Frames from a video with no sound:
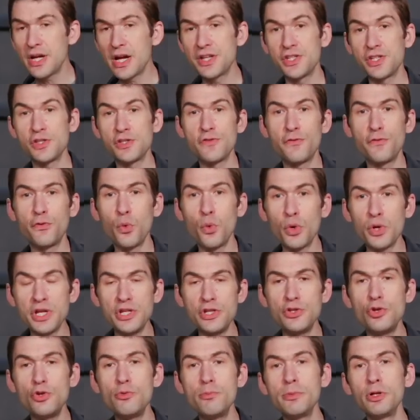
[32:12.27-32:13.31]
Guys, it's
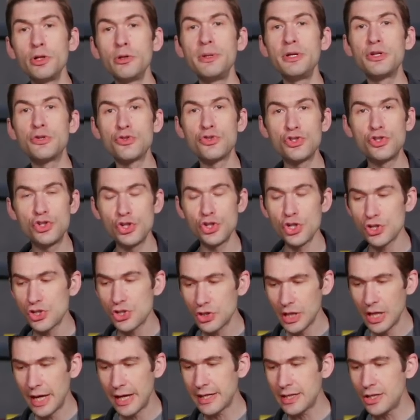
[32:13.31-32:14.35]
forty-two millimeters,
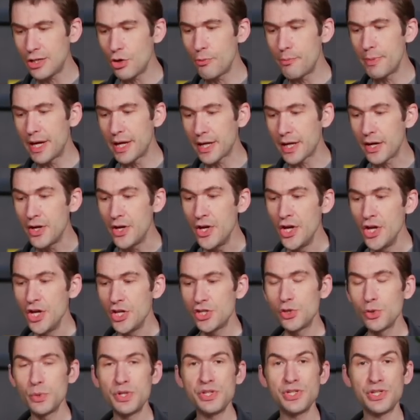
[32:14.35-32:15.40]
just like the Omega,
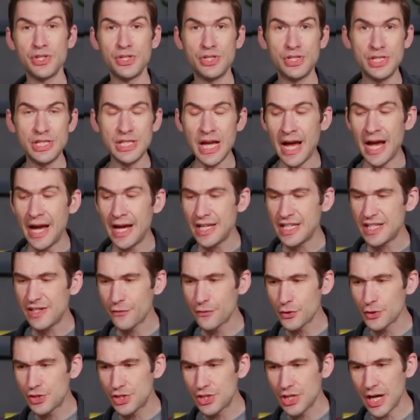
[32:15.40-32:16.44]
so it is a size
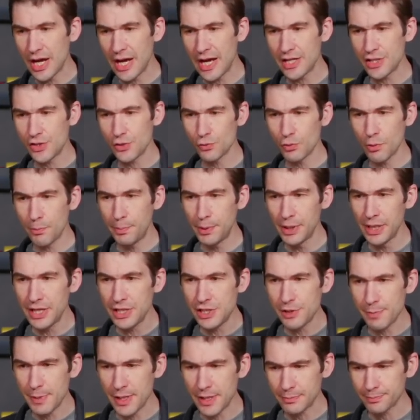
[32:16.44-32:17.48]
for size
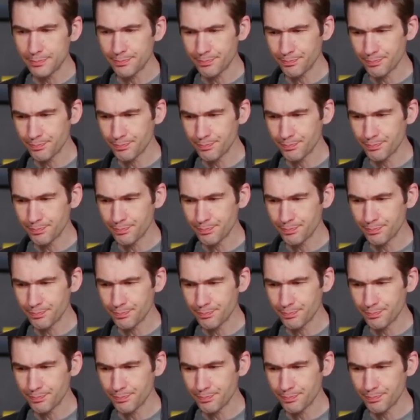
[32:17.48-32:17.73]
replacement.